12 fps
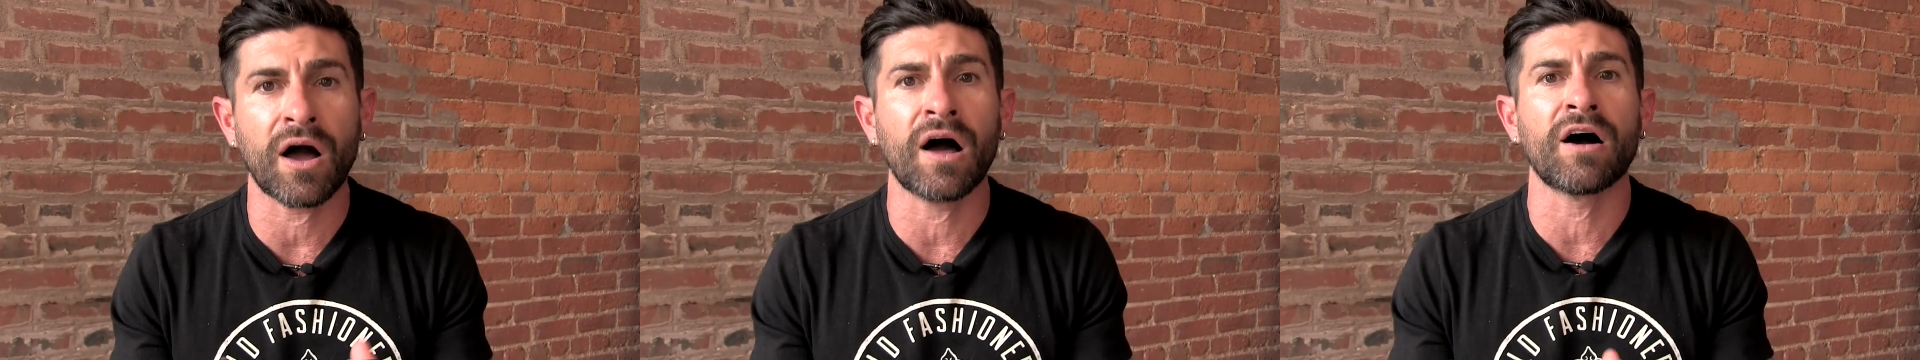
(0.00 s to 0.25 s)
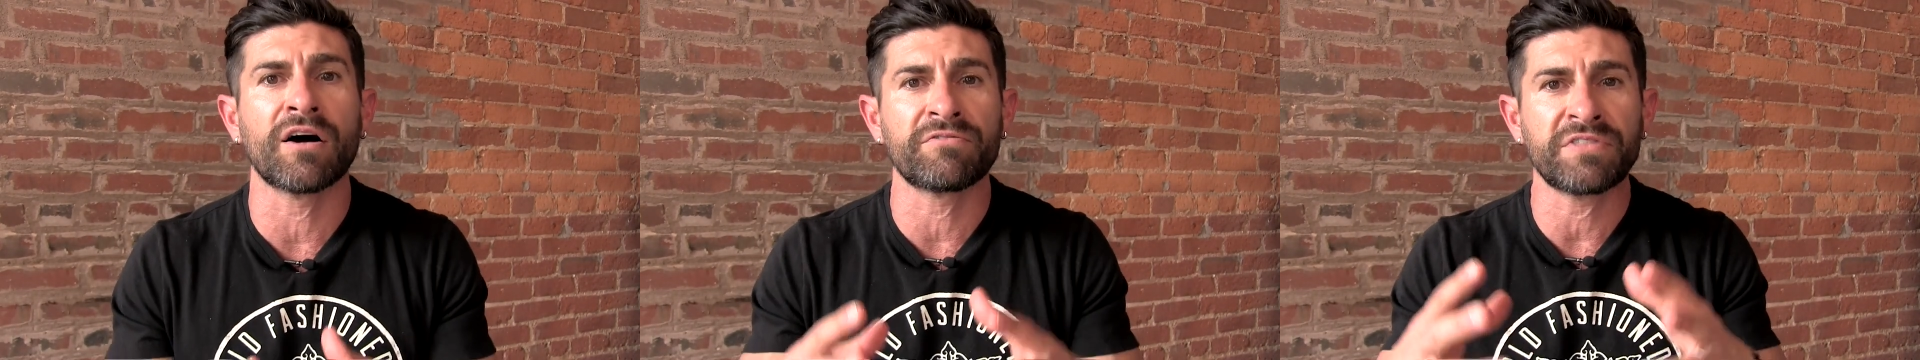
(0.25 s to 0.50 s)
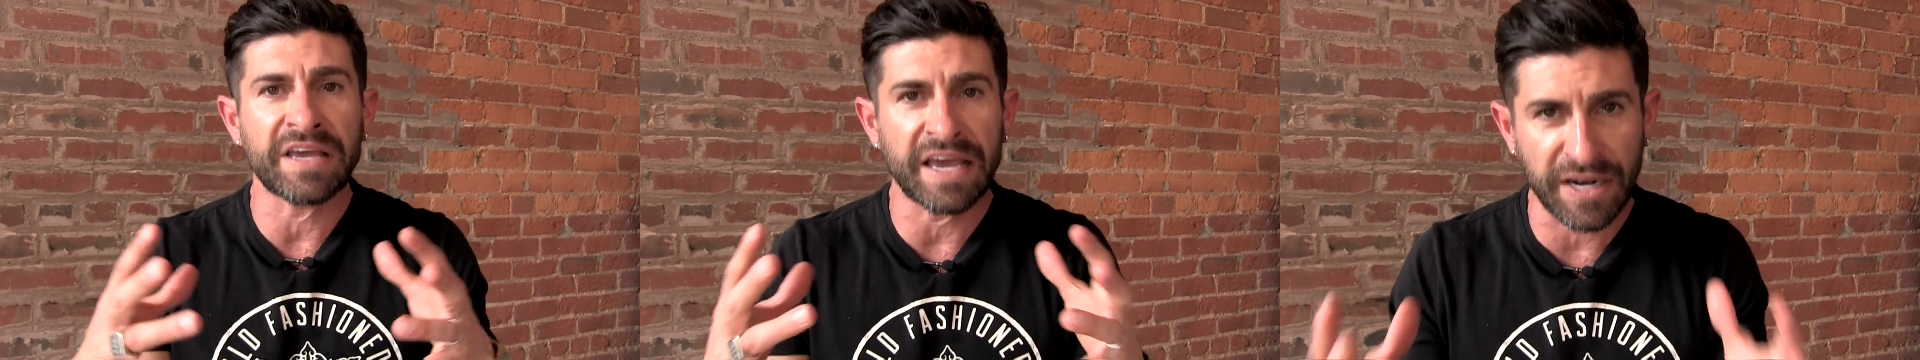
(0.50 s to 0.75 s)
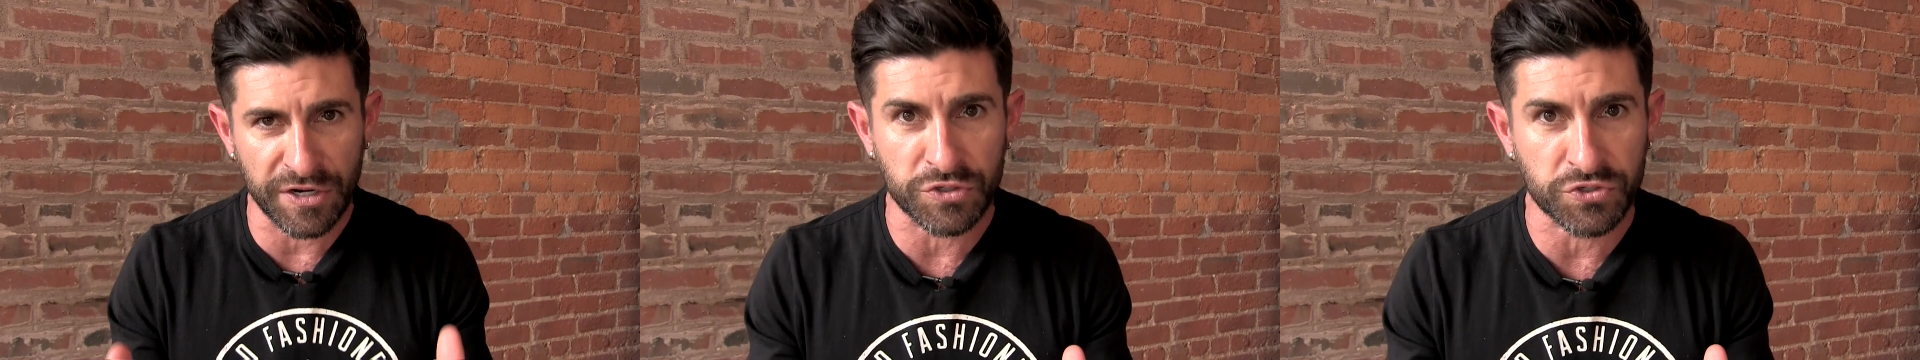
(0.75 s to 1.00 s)
of the
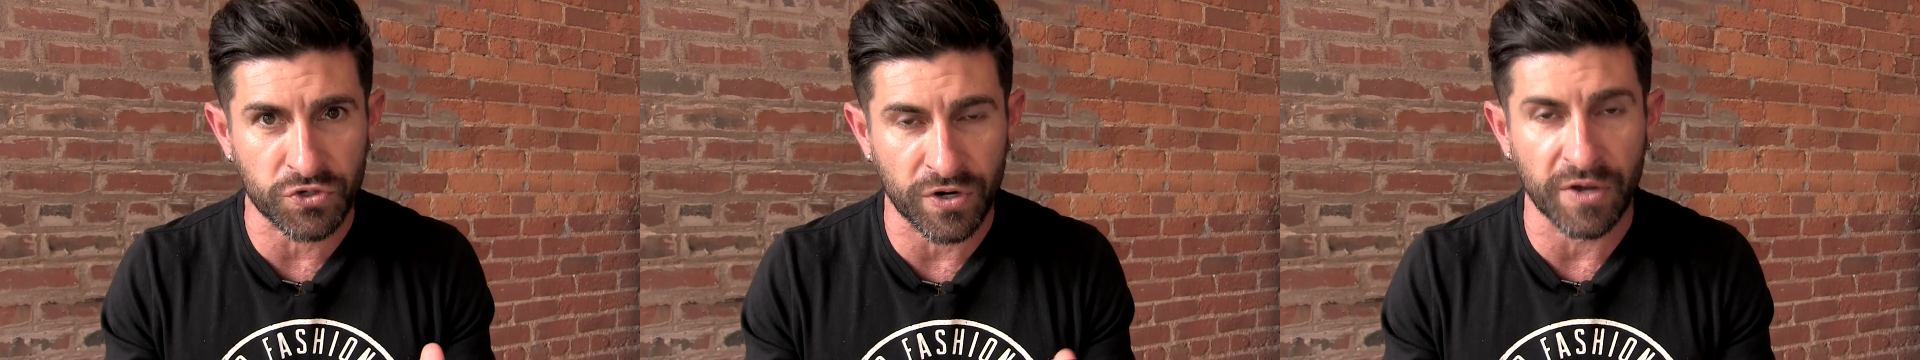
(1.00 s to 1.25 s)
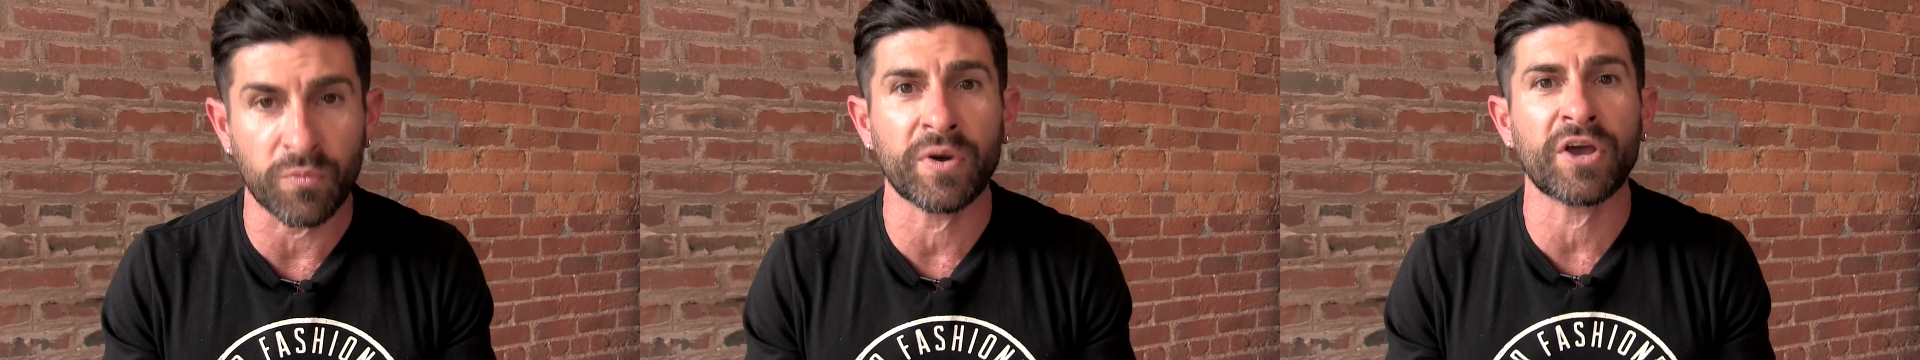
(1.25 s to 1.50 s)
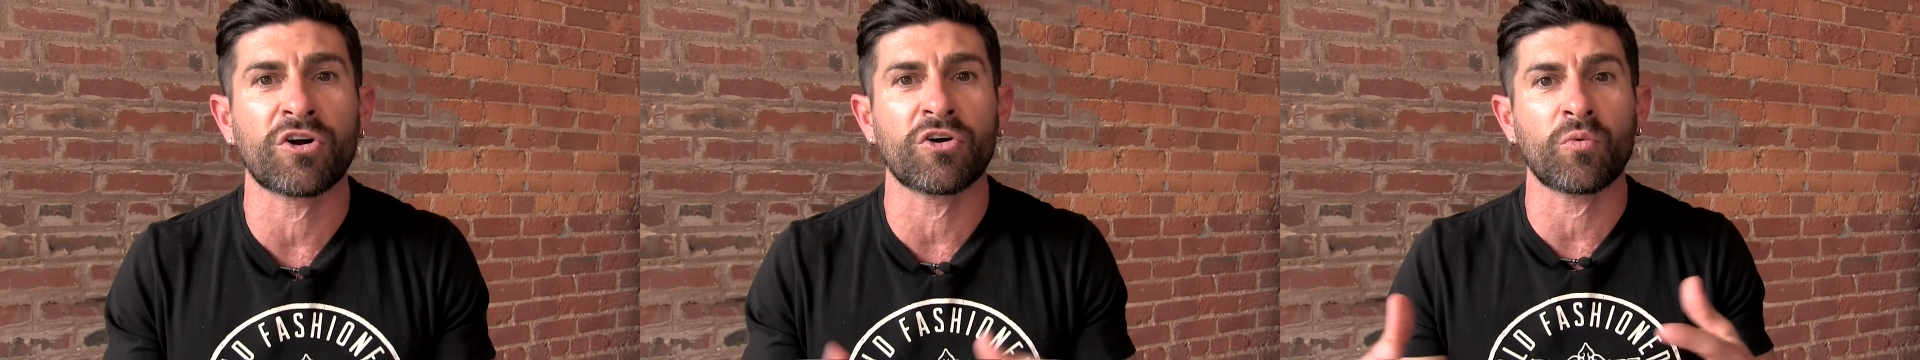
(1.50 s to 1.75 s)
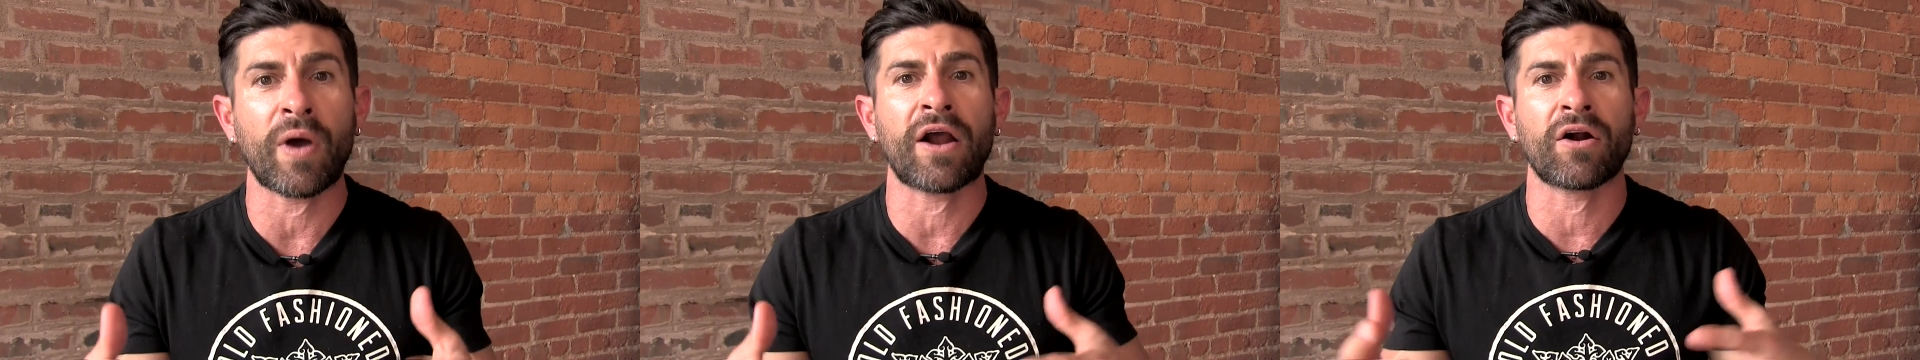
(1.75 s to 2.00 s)
industry and we are
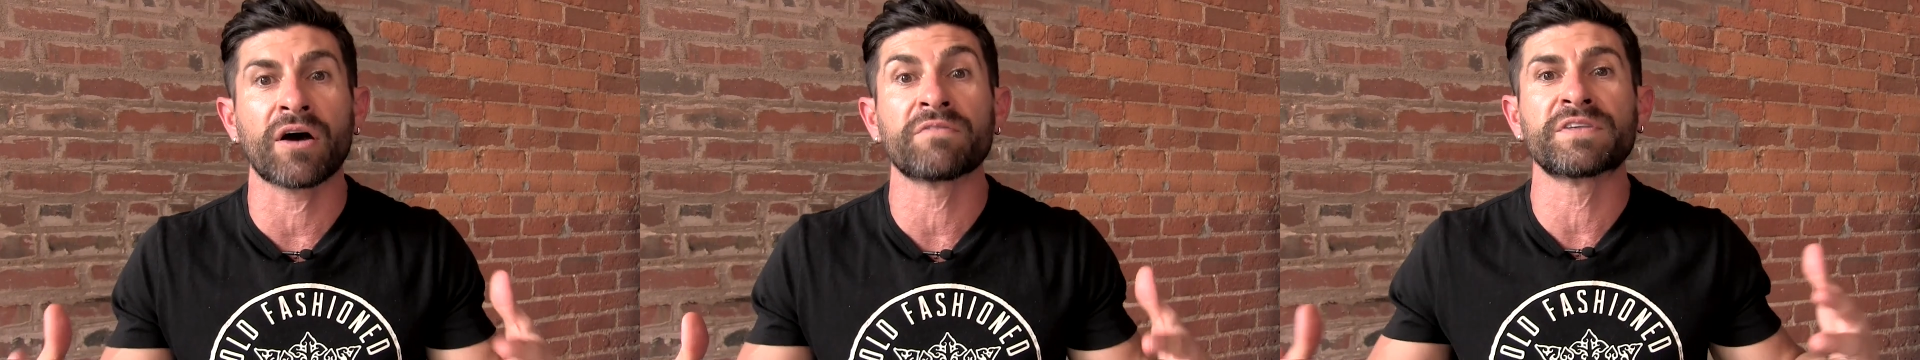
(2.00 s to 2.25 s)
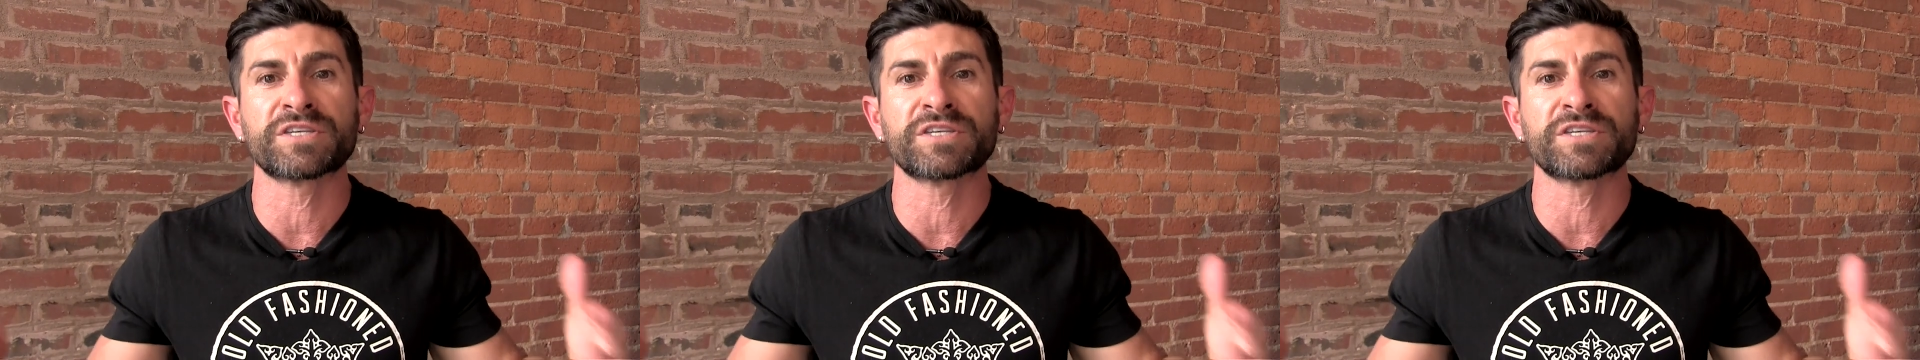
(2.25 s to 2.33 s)
aware of